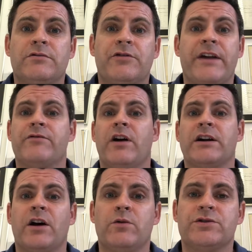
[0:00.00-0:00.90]
creating the right
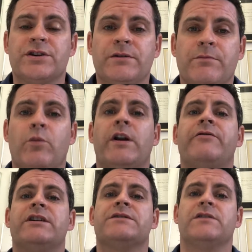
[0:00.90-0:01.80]
culture,
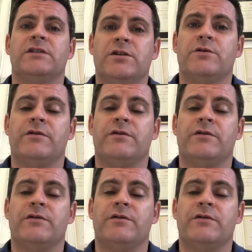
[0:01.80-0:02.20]
whatever it is for you,